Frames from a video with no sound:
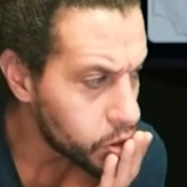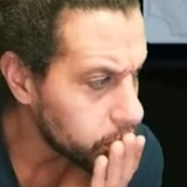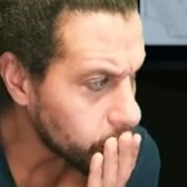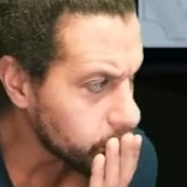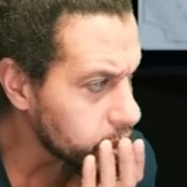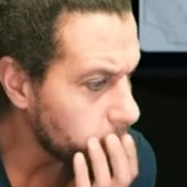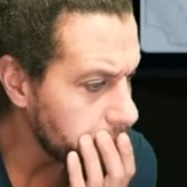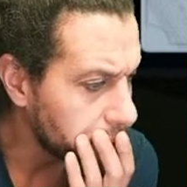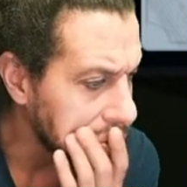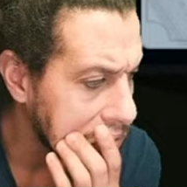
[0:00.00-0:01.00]
Where's all these
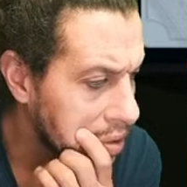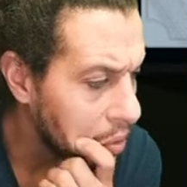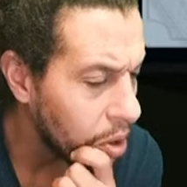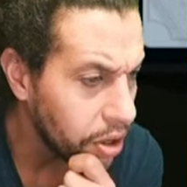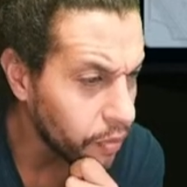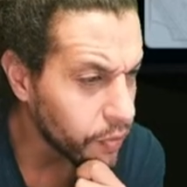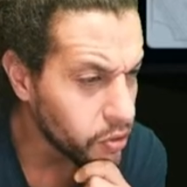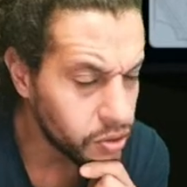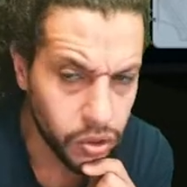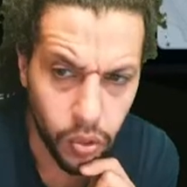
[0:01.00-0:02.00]
people? Am I
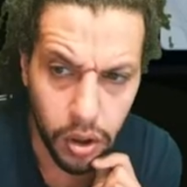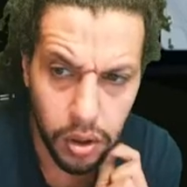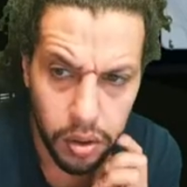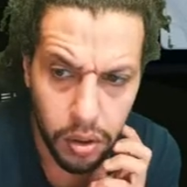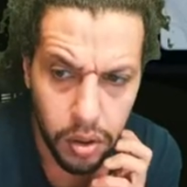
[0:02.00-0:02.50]
confused or what?